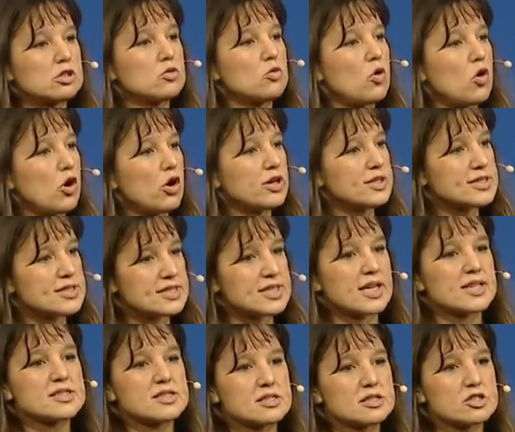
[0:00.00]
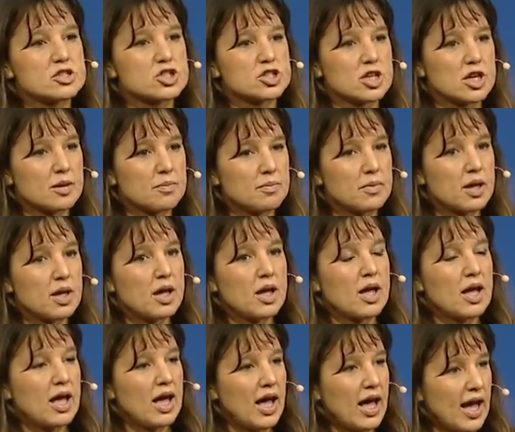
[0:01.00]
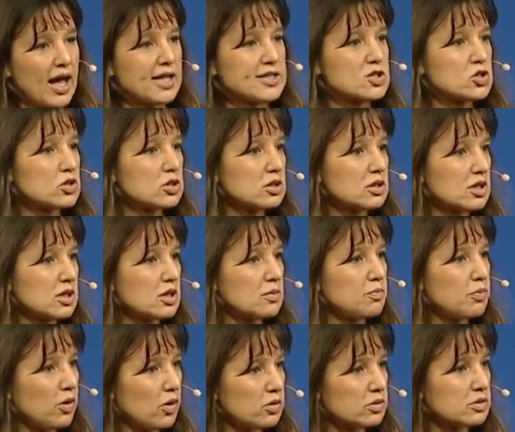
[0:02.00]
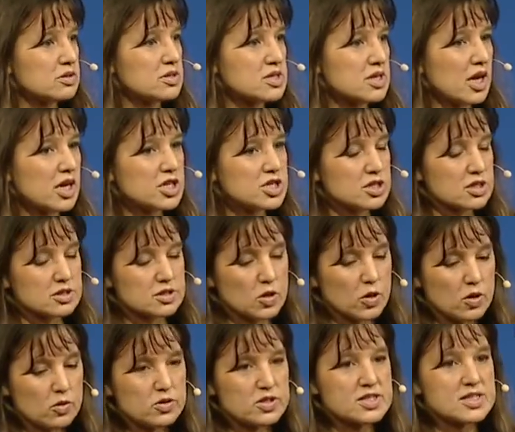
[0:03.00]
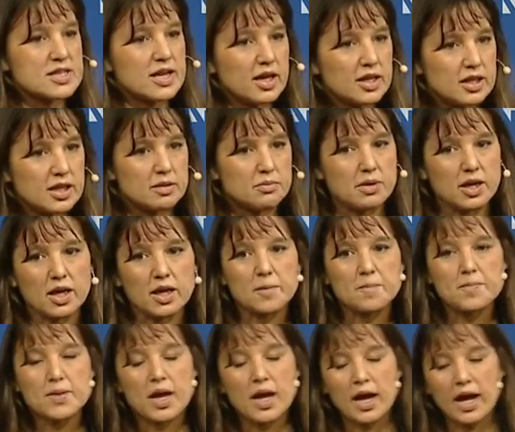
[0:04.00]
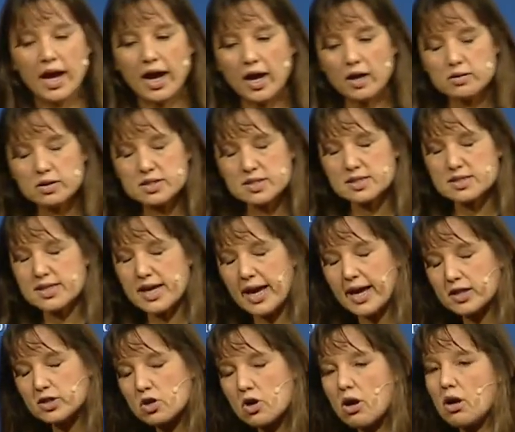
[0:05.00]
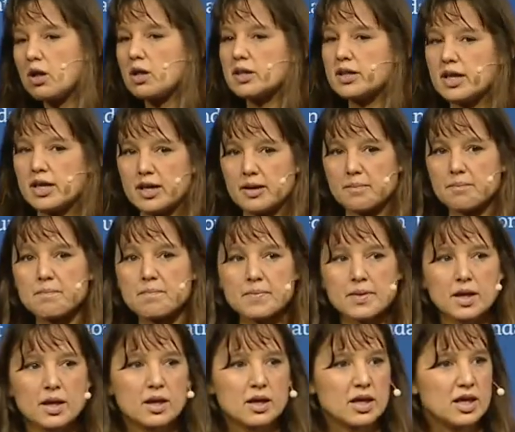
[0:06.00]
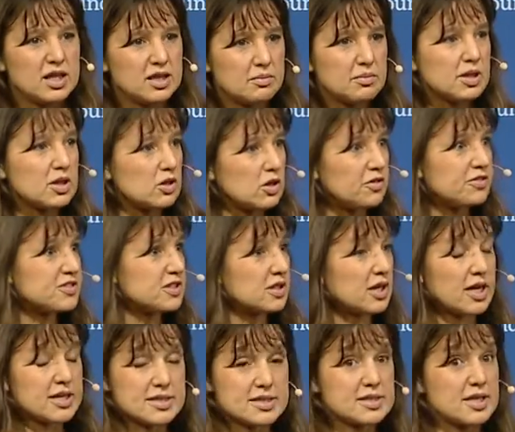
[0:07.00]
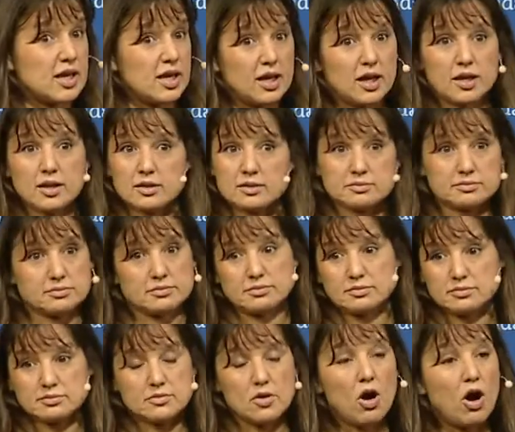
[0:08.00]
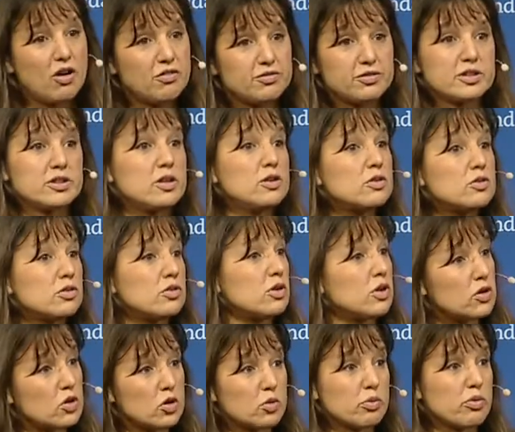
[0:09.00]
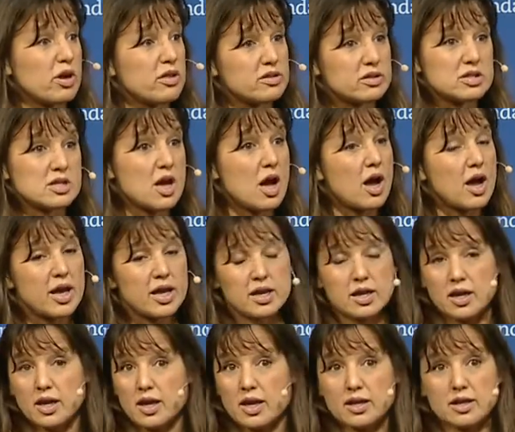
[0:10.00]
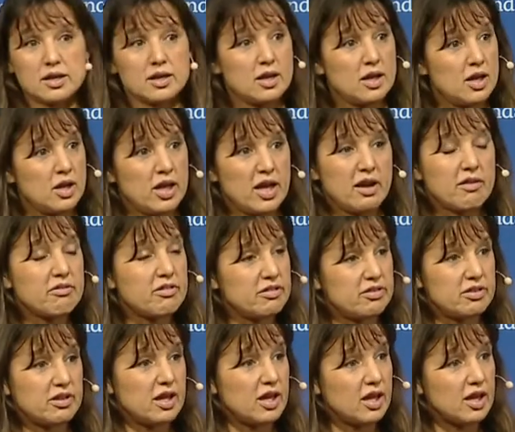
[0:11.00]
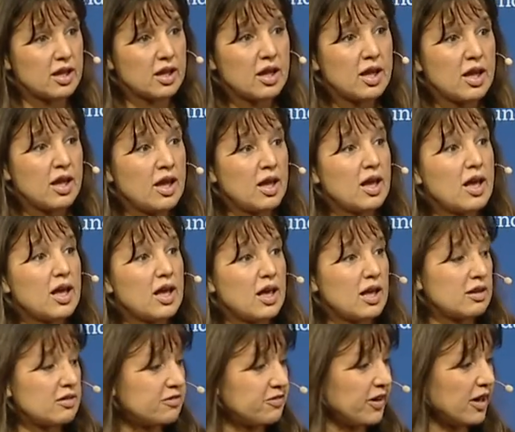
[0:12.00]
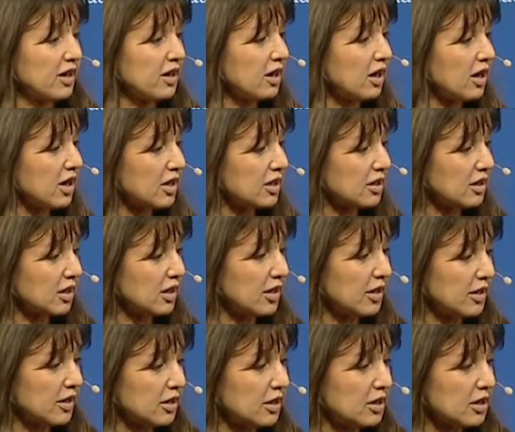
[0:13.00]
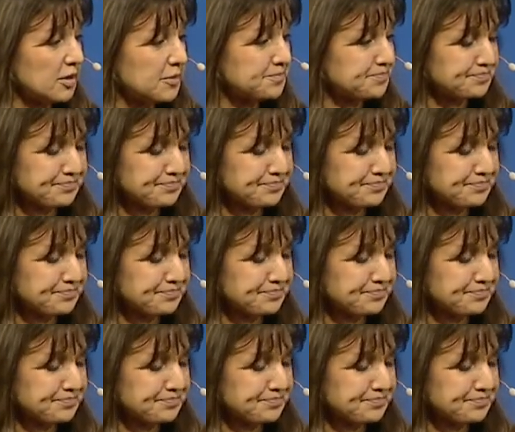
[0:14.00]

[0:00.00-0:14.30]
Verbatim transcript: war and censorship adds to the polarization. So he was telling me how his dad called him in the middle of the night saying, awful news, you know, your brother died and everything. And Ferhat, uh,